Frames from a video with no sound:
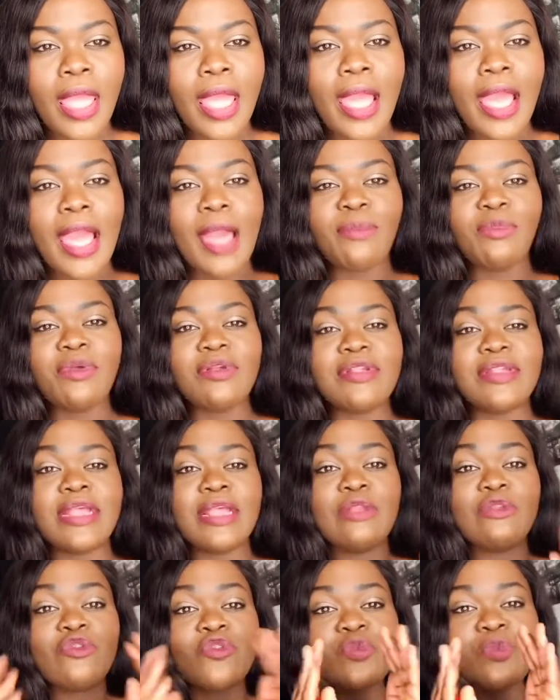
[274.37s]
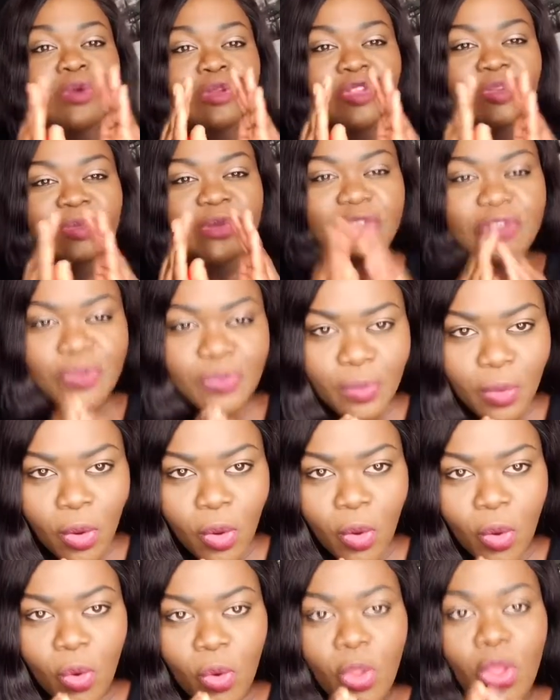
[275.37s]
I'm not saying small, small,
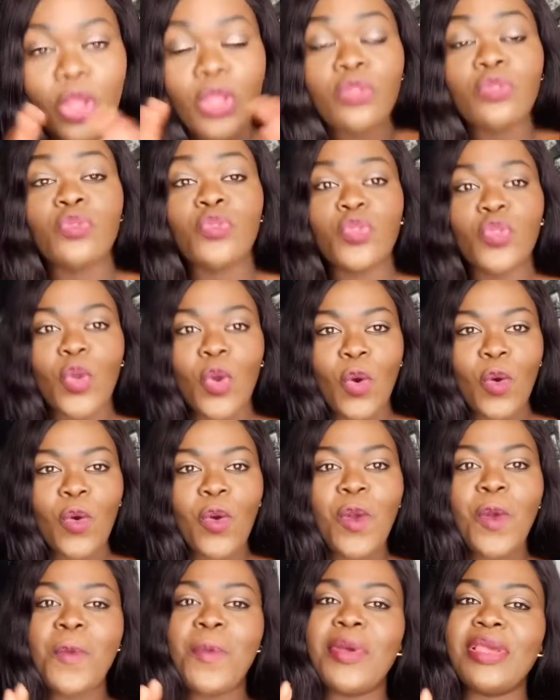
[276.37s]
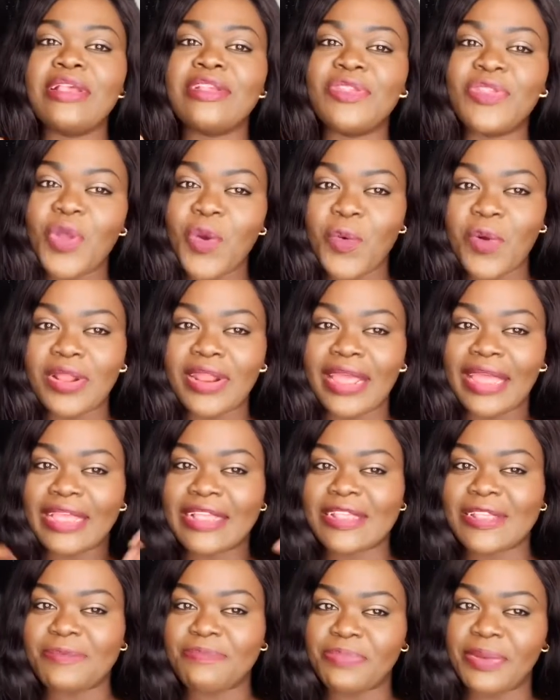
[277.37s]
small. No, but it's not what I
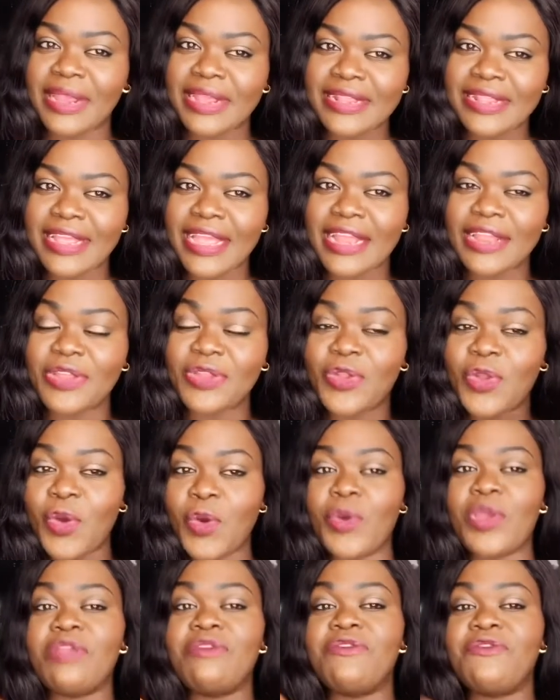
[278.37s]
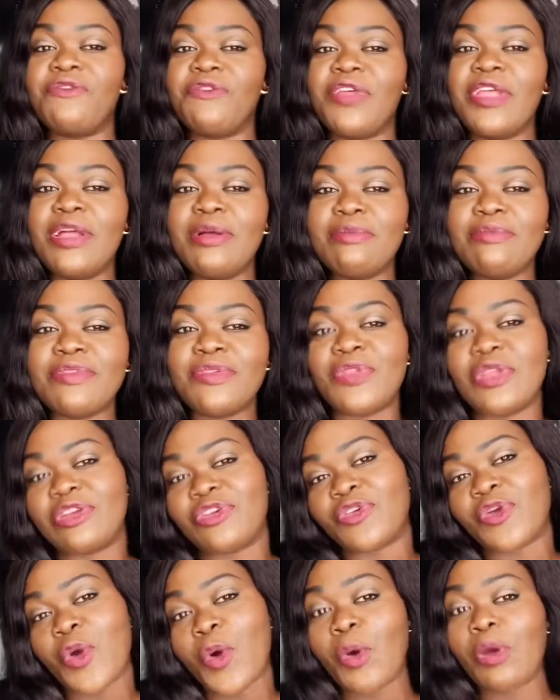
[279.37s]
expected. You know, in films,
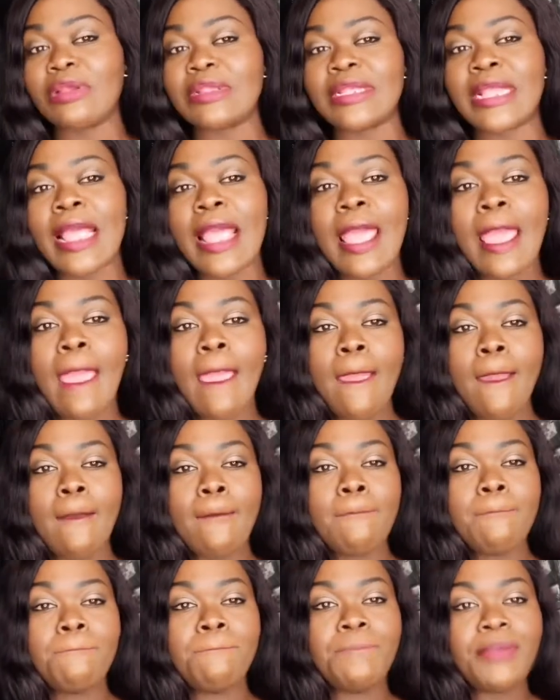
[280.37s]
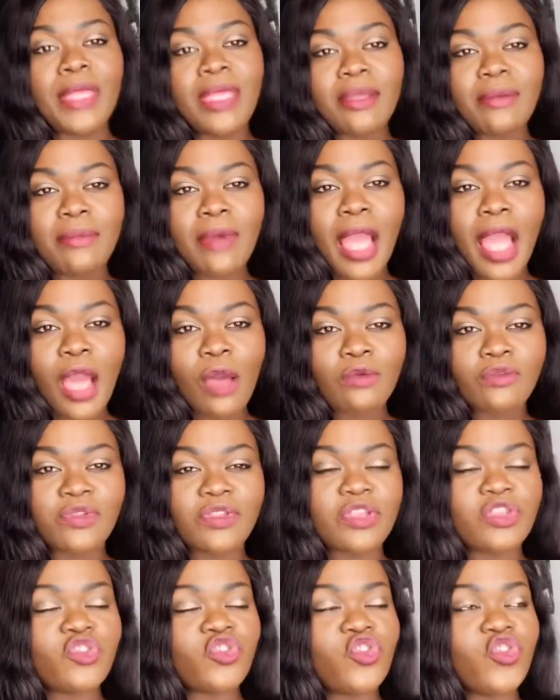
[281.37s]
they show us big
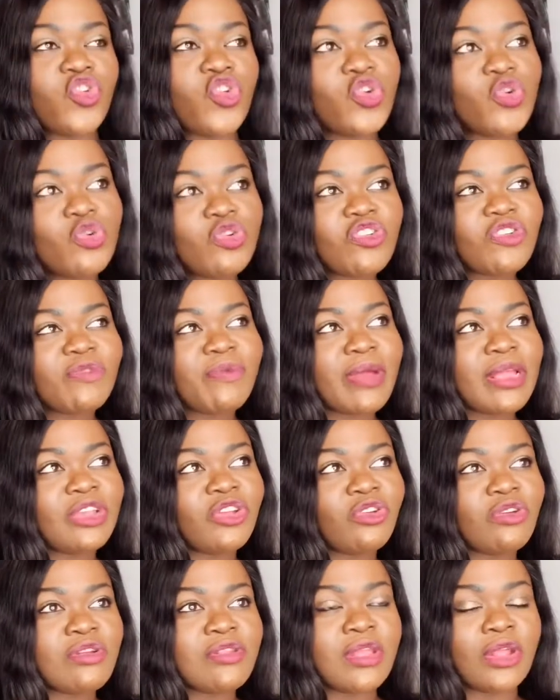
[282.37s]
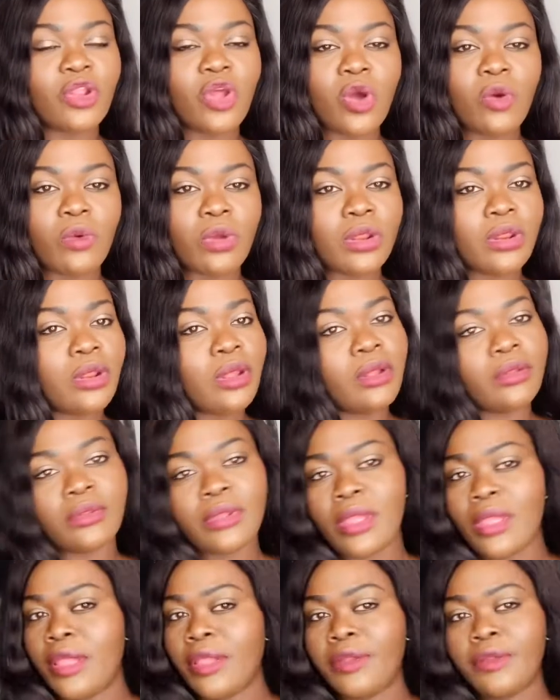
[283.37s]
houses, huge mansions and all whatnot.